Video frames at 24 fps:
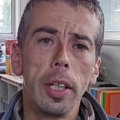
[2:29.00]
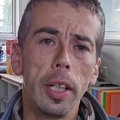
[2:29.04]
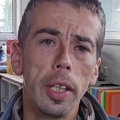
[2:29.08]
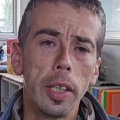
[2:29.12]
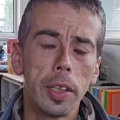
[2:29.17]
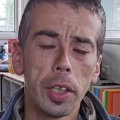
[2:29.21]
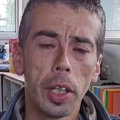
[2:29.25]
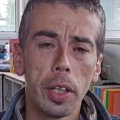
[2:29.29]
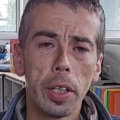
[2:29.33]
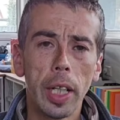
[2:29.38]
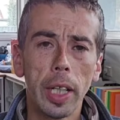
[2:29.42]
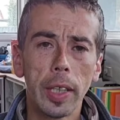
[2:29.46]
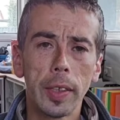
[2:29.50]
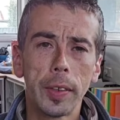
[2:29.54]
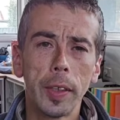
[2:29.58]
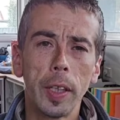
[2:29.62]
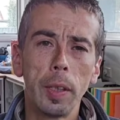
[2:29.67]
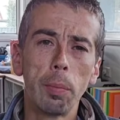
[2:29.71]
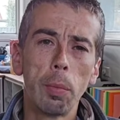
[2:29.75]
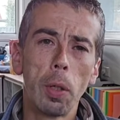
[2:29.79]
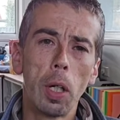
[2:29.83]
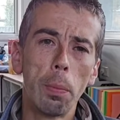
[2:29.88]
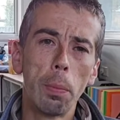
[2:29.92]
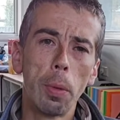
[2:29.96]
So that
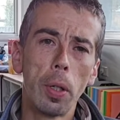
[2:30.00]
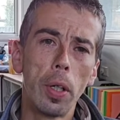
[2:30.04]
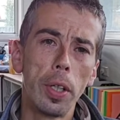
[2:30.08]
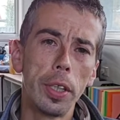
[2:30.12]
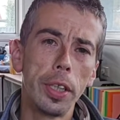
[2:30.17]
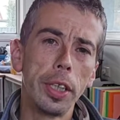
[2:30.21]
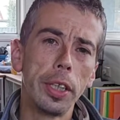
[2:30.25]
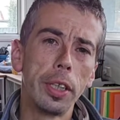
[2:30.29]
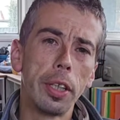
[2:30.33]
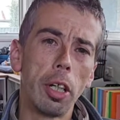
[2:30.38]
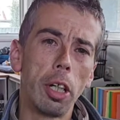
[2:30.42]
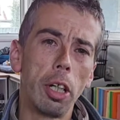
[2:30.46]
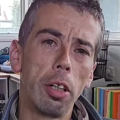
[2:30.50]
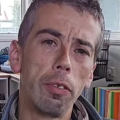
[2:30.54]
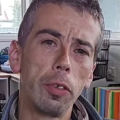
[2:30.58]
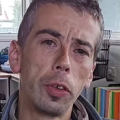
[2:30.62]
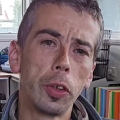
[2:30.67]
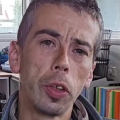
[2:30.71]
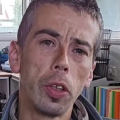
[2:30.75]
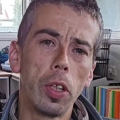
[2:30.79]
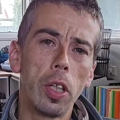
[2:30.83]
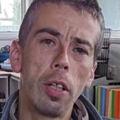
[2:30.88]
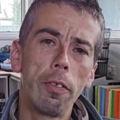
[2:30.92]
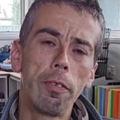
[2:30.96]
sent my mind into
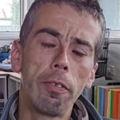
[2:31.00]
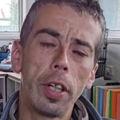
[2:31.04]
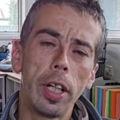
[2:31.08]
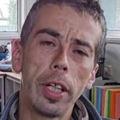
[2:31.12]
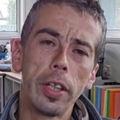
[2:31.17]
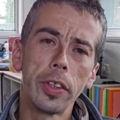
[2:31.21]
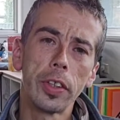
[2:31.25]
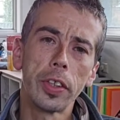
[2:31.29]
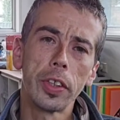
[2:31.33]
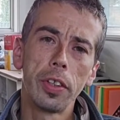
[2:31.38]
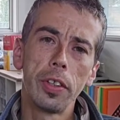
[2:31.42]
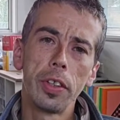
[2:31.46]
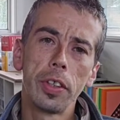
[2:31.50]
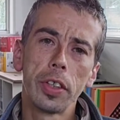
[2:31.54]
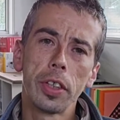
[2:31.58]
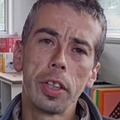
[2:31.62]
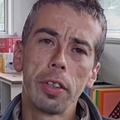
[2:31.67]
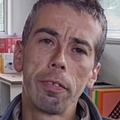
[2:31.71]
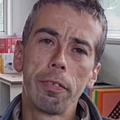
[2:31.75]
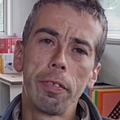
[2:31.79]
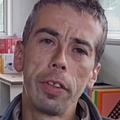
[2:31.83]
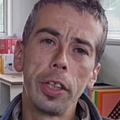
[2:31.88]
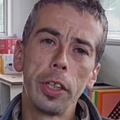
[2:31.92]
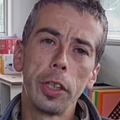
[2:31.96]
overdrive, and as soon as I'd
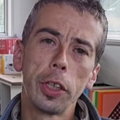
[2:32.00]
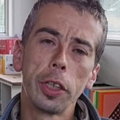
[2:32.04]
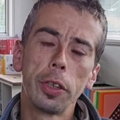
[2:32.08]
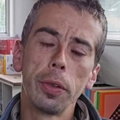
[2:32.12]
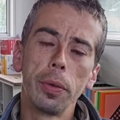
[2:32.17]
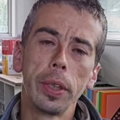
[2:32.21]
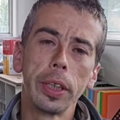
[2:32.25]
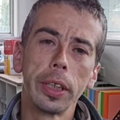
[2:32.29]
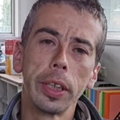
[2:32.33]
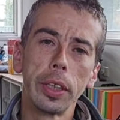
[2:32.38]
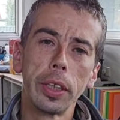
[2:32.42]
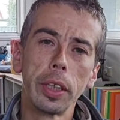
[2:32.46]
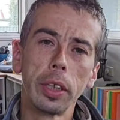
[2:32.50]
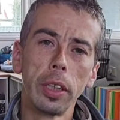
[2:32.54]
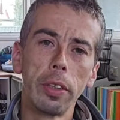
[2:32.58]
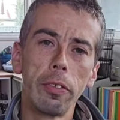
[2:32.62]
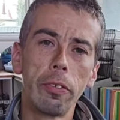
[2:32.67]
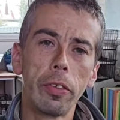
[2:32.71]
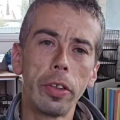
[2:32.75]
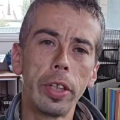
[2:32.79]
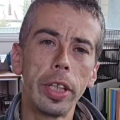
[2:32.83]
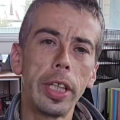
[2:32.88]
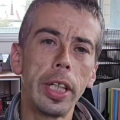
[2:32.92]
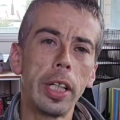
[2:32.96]
finished doing the
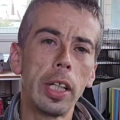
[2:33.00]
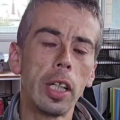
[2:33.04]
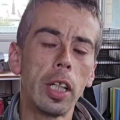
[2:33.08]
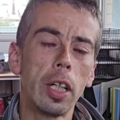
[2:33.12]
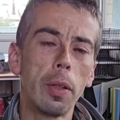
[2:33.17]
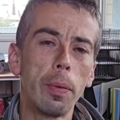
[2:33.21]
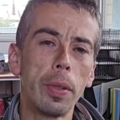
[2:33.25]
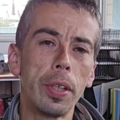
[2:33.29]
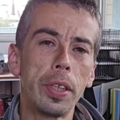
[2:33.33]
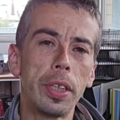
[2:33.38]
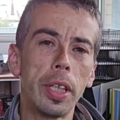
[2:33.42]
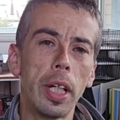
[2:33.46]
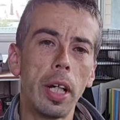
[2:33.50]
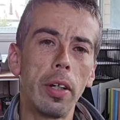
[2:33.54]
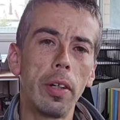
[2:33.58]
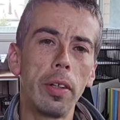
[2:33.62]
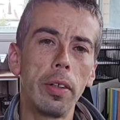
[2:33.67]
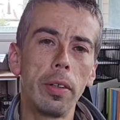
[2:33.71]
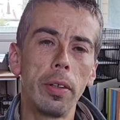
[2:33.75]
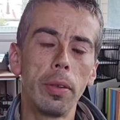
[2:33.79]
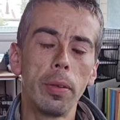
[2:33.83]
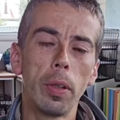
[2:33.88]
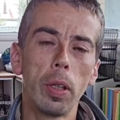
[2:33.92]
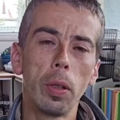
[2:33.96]
delivery with
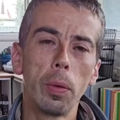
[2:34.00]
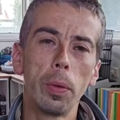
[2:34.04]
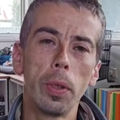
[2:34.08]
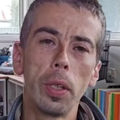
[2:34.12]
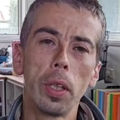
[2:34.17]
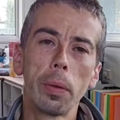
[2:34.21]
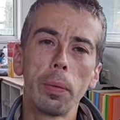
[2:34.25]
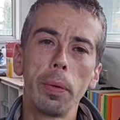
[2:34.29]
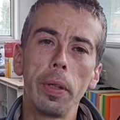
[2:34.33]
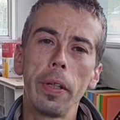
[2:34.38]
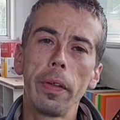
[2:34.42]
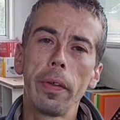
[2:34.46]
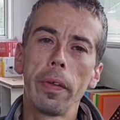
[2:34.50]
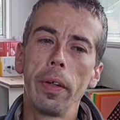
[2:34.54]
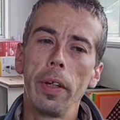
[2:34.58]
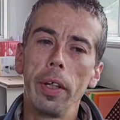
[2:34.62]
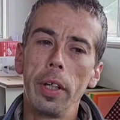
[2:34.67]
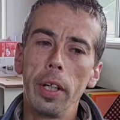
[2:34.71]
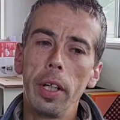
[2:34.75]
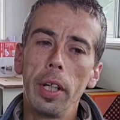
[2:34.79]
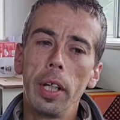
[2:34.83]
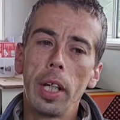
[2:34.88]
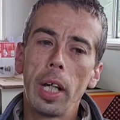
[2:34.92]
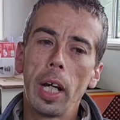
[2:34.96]
Darren, who I work with,
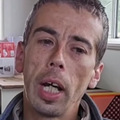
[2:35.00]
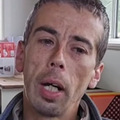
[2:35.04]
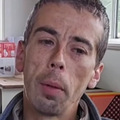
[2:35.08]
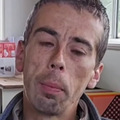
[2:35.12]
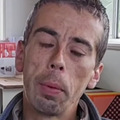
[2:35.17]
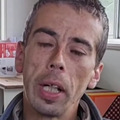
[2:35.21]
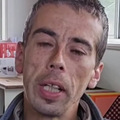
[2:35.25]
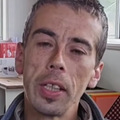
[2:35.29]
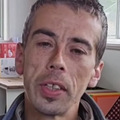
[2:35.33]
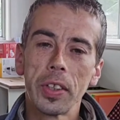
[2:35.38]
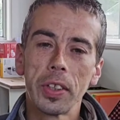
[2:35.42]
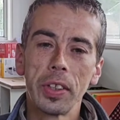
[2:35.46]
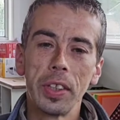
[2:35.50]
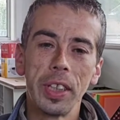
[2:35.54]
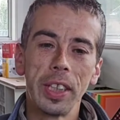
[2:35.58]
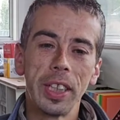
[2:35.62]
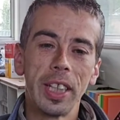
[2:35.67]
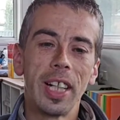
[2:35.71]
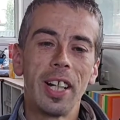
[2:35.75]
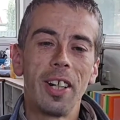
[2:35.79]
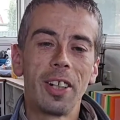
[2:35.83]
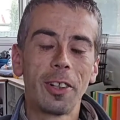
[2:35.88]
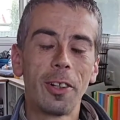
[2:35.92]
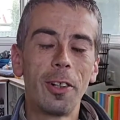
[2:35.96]
I
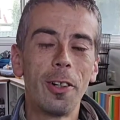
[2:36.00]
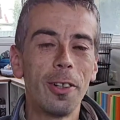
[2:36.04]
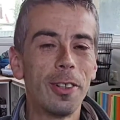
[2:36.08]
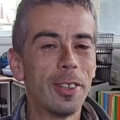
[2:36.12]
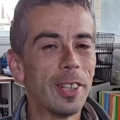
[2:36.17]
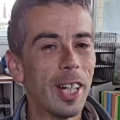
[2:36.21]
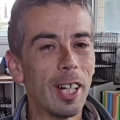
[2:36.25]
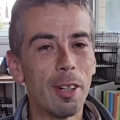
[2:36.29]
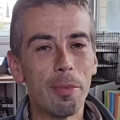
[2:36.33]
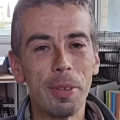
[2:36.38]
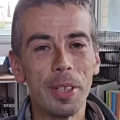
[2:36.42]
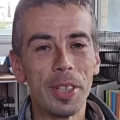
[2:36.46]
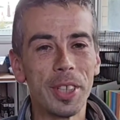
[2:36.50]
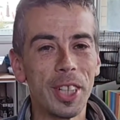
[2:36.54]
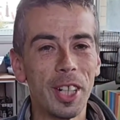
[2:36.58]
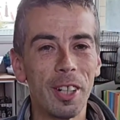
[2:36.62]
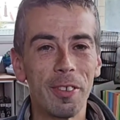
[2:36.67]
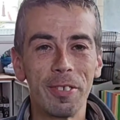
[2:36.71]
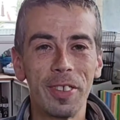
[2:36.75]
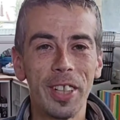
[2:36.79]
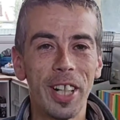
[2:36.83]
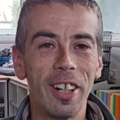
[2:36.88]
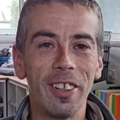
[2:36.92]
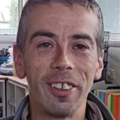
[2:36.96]
couldn't help
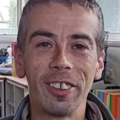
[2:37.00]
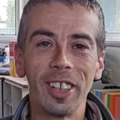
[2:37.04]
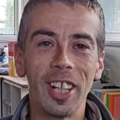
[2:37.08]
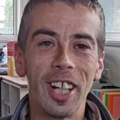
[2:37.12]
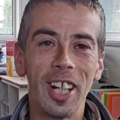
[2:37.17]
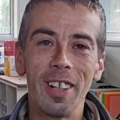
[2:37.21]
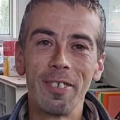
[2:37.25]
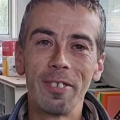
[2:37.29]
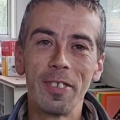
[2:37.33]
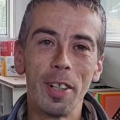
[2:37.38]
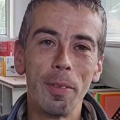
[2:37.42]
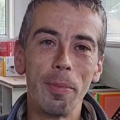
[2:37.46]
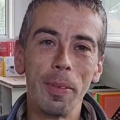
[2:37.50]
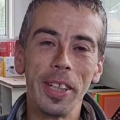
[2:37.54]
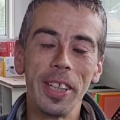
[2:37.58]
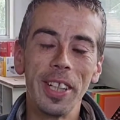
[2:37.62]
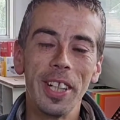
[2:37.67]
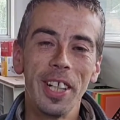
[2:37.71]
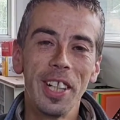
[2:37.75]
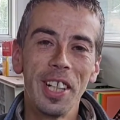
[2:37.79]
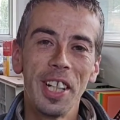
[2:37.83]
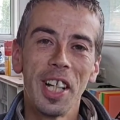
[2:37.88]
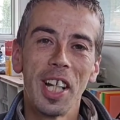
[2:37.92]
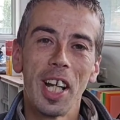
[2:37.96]
myself. Darren laughed at me,
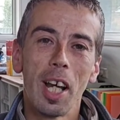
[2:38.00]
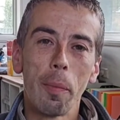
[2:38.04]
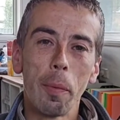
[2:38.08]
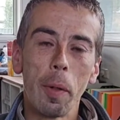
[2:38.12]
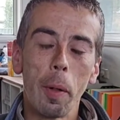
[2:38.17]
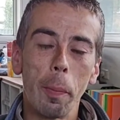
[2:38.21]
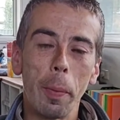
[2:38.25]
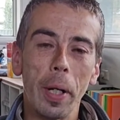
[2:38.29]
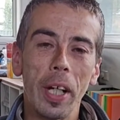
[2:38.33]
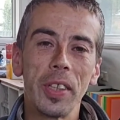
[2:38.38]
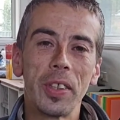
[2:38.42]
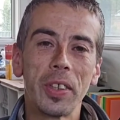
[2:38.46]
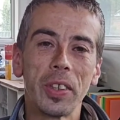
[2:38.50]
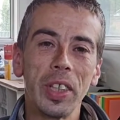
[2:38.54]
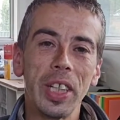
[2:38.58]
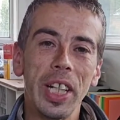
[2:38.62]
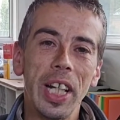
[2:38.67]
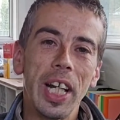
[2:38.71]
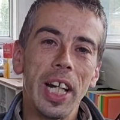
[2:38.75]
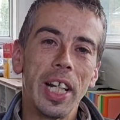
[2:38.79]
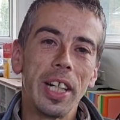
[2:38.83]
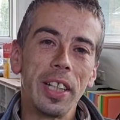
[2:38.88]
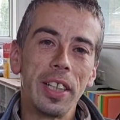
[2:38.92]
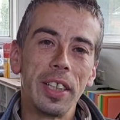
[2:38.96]
but I basically
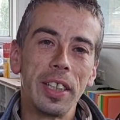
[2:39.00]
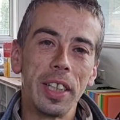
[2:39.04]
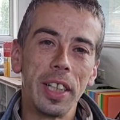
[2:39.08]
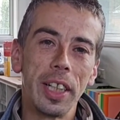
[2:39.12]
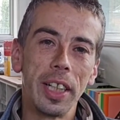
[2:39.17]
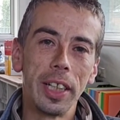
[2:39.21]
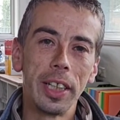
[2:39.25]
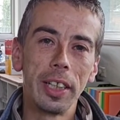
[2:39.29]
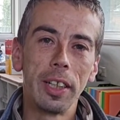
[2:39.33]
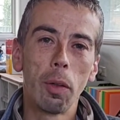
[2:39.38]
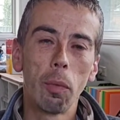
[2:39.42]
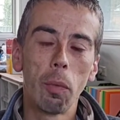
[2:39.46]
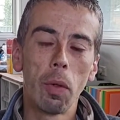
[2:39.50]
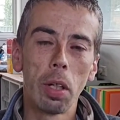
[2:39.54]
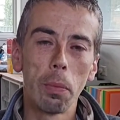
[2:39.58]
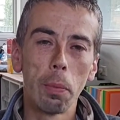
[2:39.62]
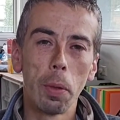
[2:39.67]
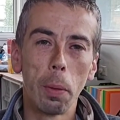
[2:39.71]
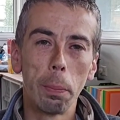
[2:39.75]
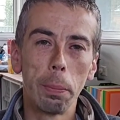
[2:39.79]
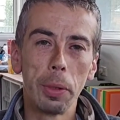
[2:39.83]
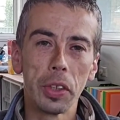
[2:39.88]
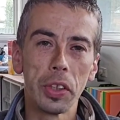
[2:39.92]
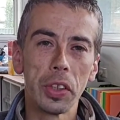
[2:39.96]
handed Dean one of my
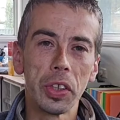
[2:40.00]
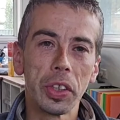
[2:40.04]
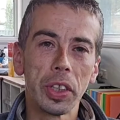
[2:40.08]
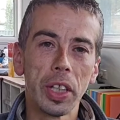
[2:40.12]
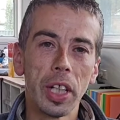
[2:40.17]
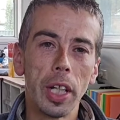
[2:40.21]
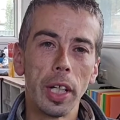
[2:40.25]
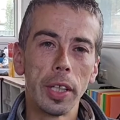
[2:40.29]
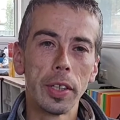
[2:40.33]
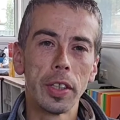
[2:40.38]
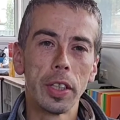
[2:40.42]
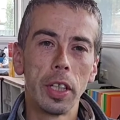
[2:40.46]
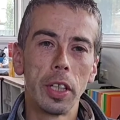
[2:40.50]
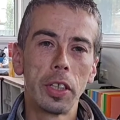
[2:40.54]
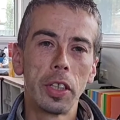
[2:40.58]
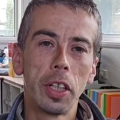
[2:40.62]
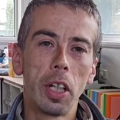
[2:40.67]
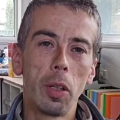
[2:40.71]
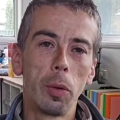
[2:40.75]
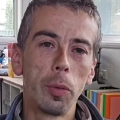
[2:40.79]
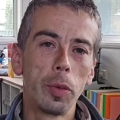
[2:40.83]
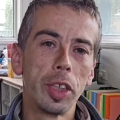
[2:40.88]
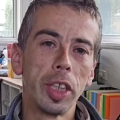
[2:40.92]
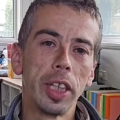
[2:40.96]
business cards, and I
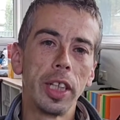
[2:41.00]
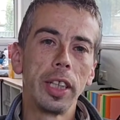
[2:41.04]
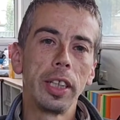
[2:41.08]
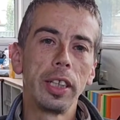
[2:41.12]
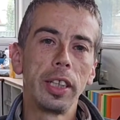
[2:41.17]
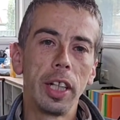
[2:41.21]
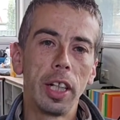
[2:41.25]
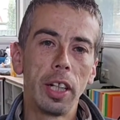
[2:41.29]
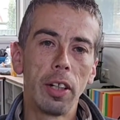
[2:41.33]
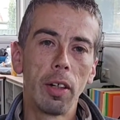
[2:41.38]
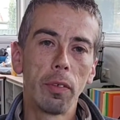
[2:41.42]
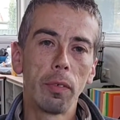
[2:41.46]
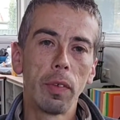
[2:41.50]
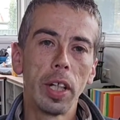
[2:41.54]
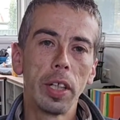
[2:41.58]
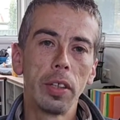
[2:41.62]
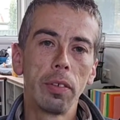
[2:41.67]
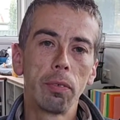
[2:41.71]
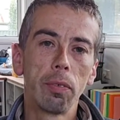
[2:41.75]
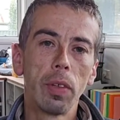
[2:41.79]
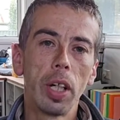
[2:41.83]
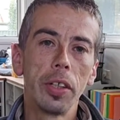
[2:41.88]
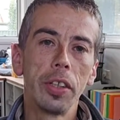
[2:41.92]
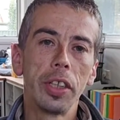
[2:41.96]
told Dean, I
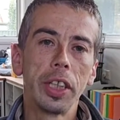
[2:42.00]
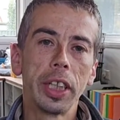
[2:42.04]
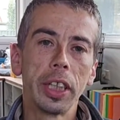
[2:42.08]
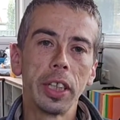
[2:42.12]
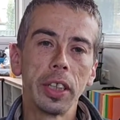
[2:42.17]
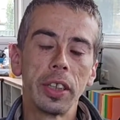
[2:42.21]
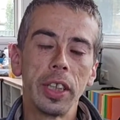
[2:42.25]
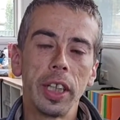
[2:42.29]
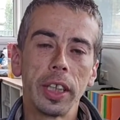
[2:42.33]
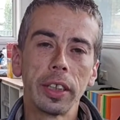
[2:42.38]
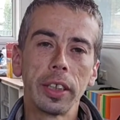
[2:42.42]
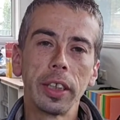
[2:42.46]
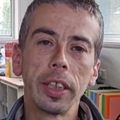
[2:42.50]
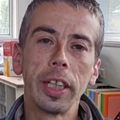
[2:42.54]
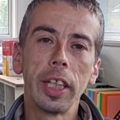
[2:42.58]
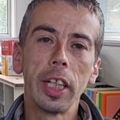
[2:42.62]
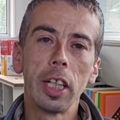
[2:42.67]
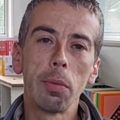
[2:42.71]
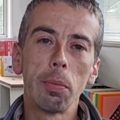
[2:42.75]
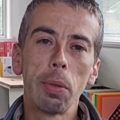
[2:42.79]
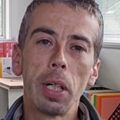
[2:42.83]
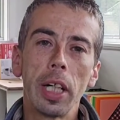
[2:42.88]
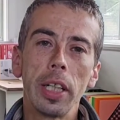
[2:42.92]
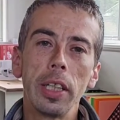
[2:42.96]
run Digger Detecting here,
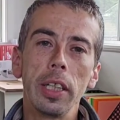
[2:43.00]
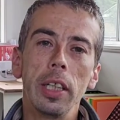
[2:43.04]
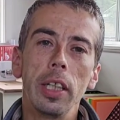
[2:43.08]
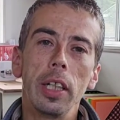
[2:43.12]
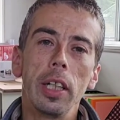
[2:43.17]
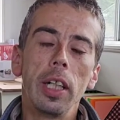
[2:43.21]
mate.